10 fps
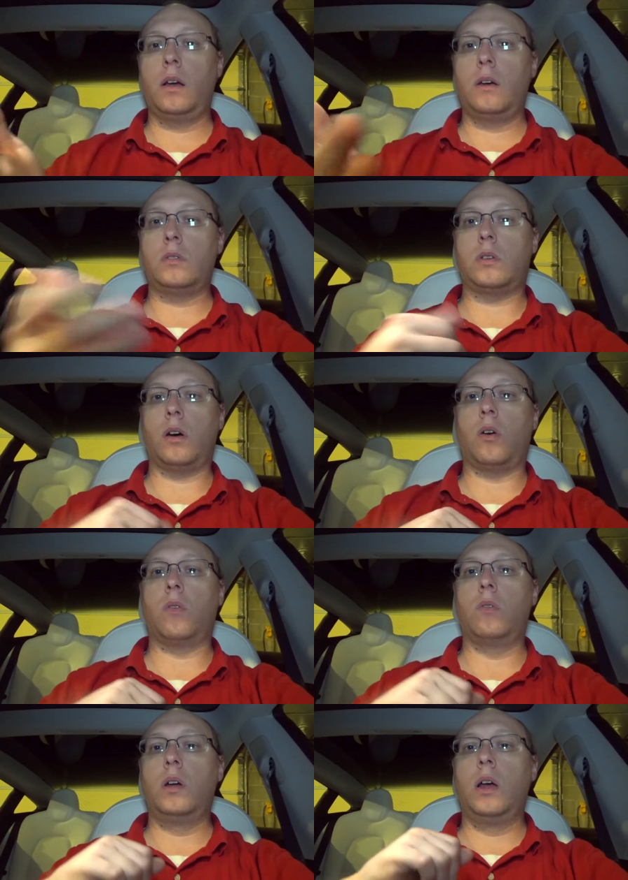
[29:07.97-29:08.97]

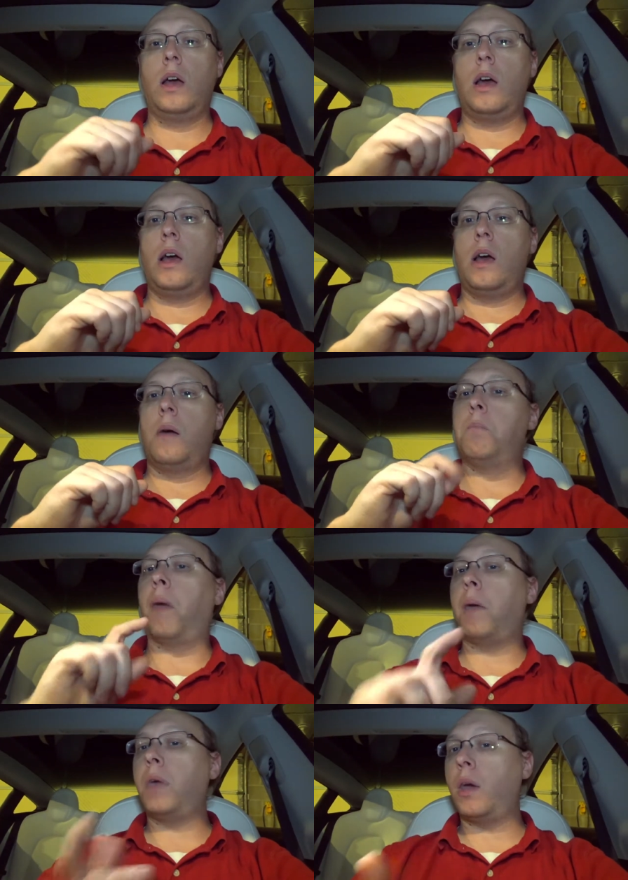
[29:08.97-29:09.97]
So
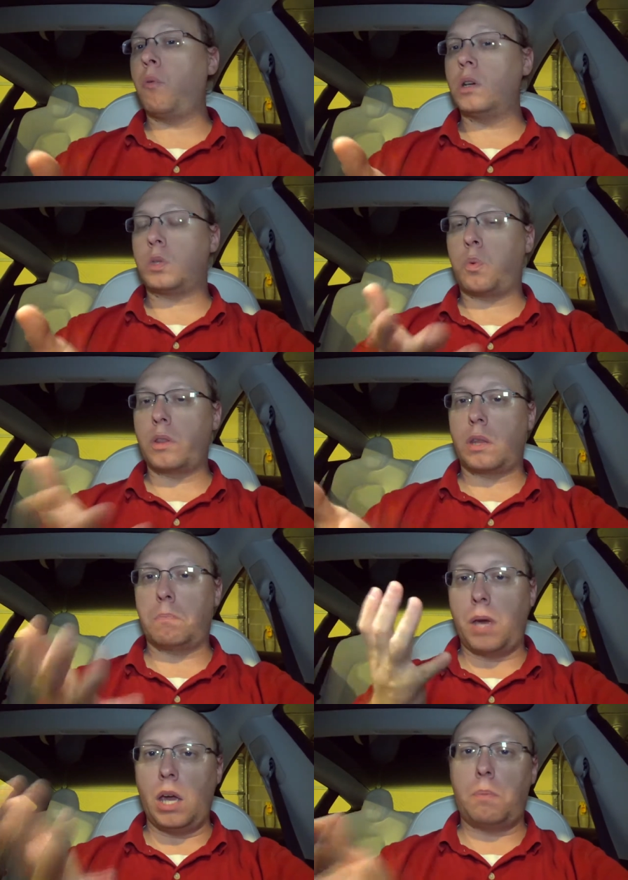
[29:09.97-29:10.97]
maybe it was with the
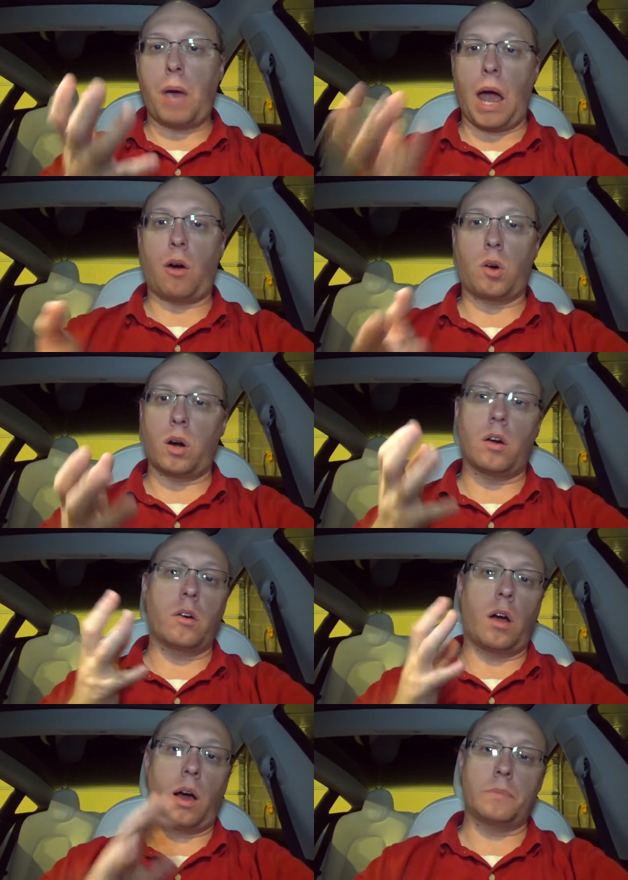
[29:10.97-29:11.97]
peak
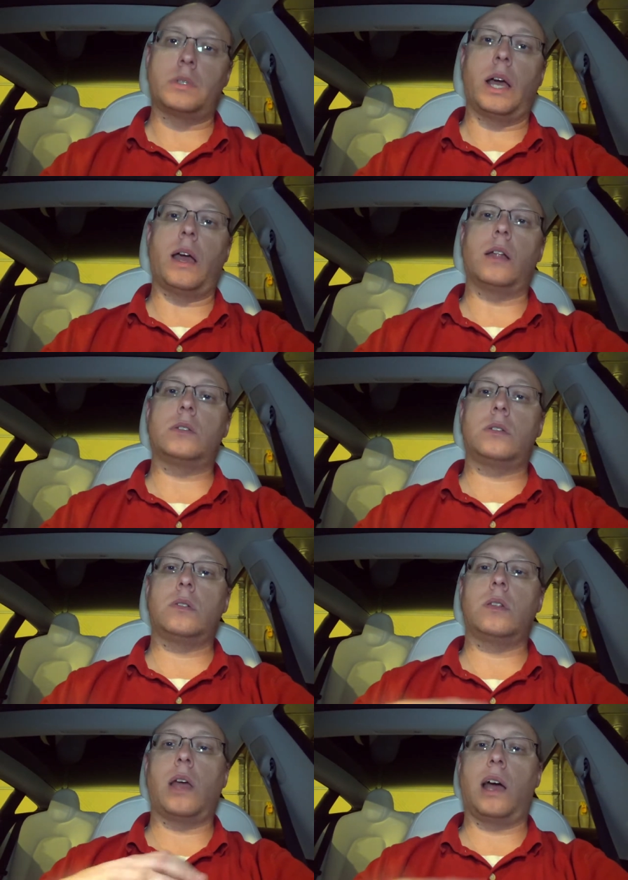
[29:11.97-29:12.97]
power updates
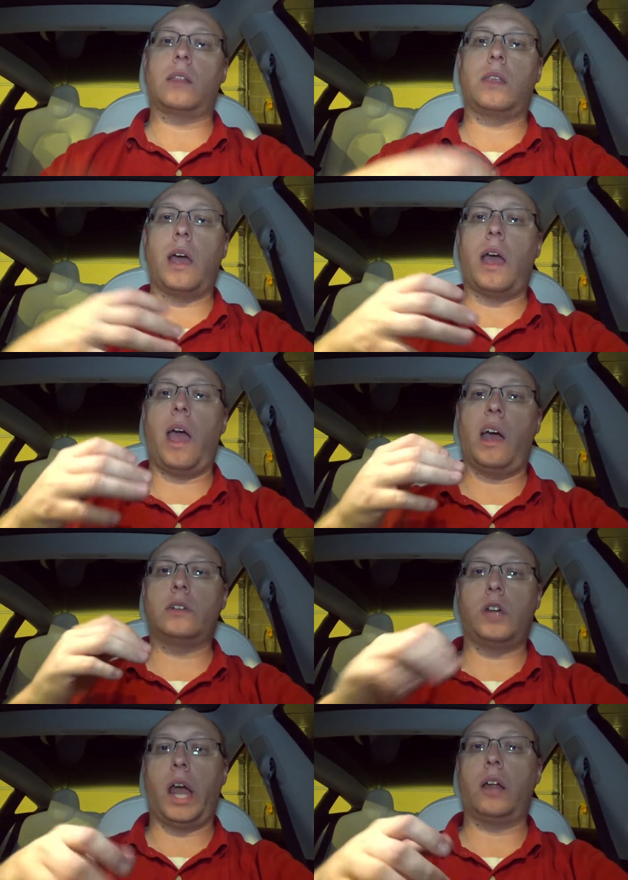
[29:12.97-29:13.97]
that they
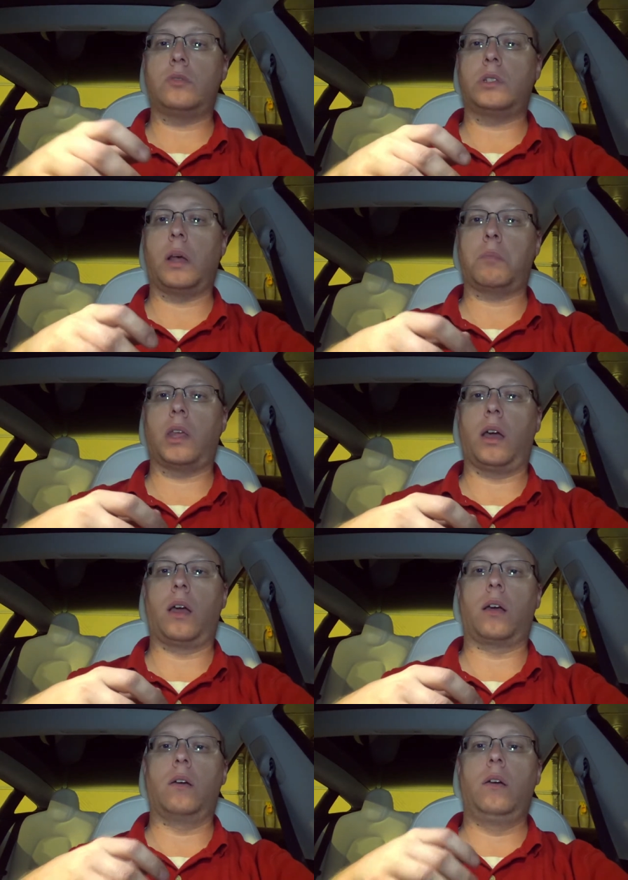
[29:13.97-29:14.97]
had changed
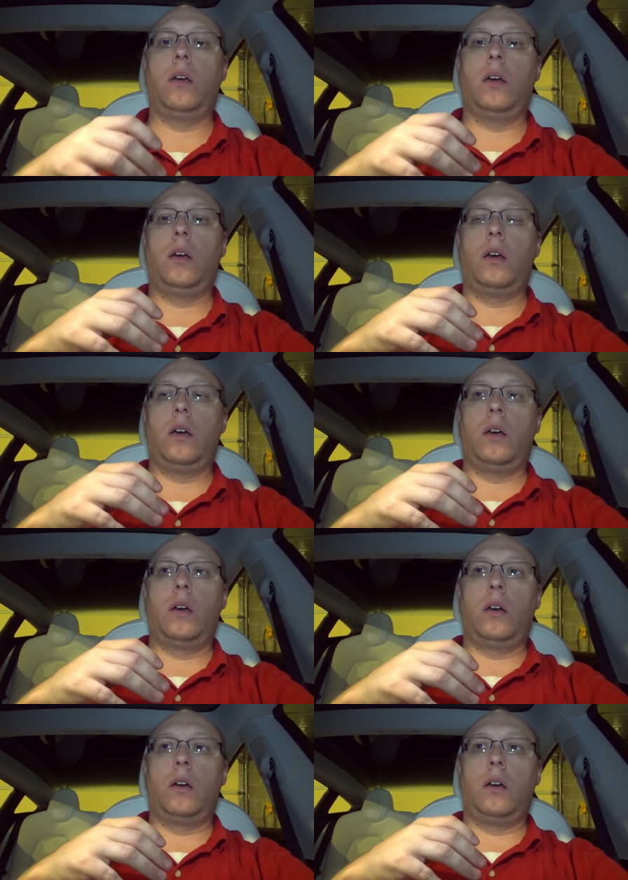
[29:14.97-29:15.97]
something
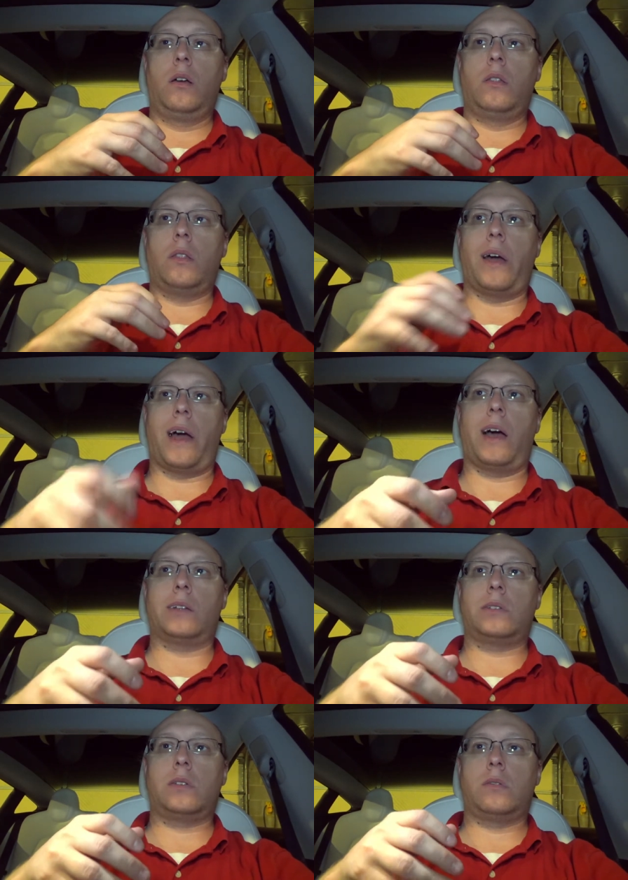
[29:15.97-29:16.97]

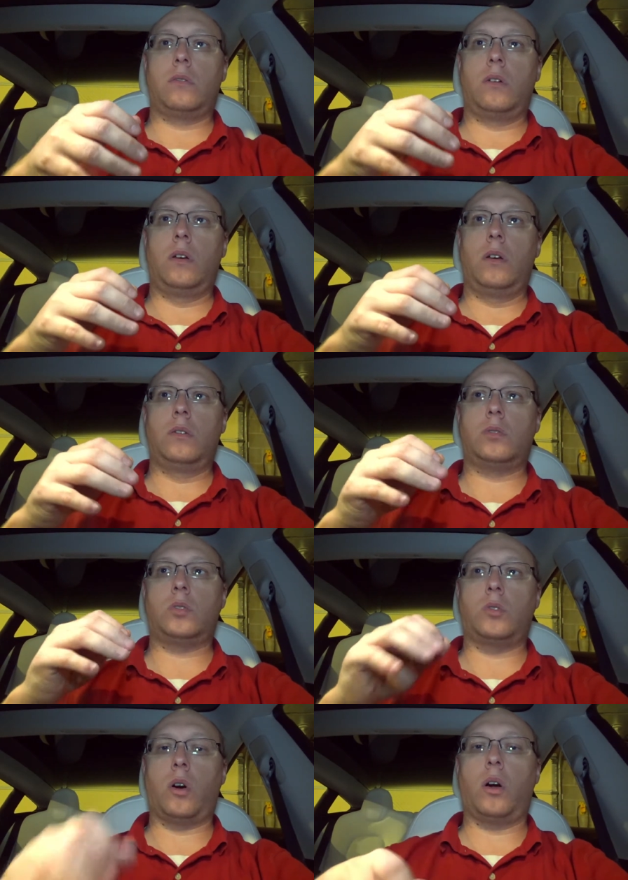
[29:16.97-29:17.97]
that
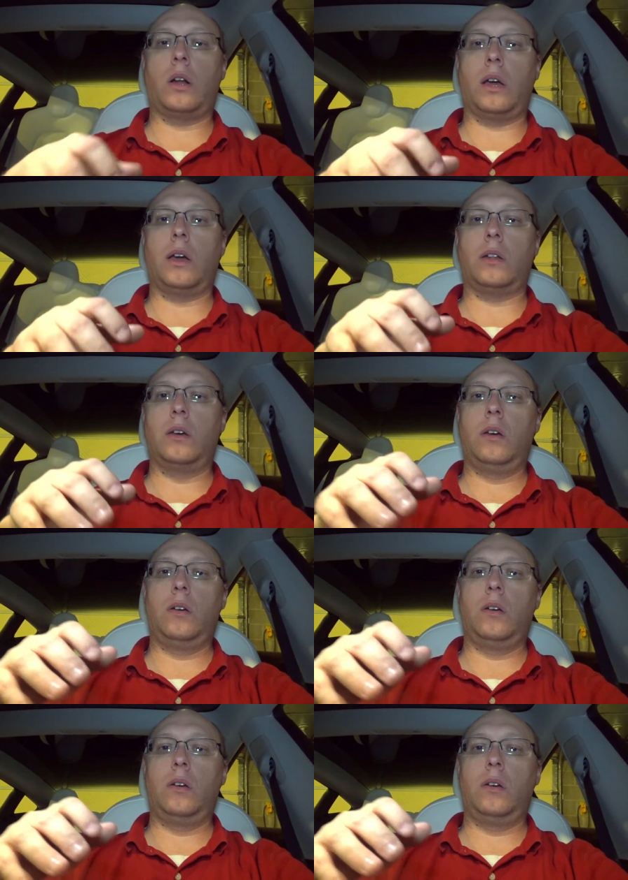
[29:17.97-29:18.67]
started